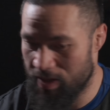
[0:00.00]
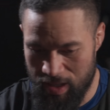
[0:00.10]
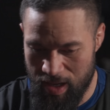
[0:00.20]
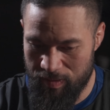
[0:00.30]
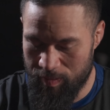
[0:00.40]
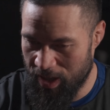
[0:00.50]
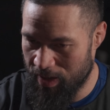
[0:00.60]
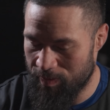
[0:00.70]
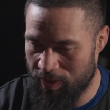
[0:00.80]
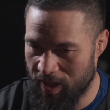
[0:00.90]
and I have a
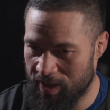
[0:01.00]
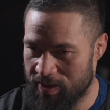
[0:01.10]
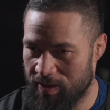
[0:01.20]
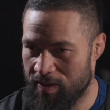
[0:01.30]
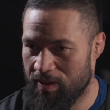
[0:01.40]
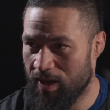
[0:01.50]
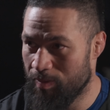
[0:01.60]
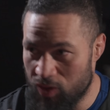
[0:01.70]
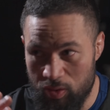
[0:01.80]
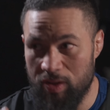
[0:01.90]
plan in place and
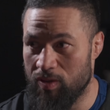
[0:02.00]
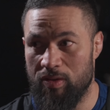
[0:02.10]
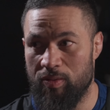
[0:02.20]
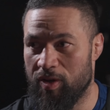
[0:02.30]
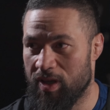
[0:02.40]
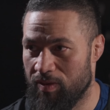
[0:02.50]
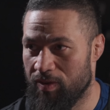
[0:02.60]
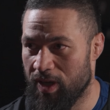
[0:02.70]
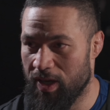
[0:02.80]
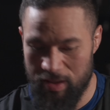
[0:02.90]
I'm doing all the work
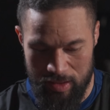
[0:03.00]
every day,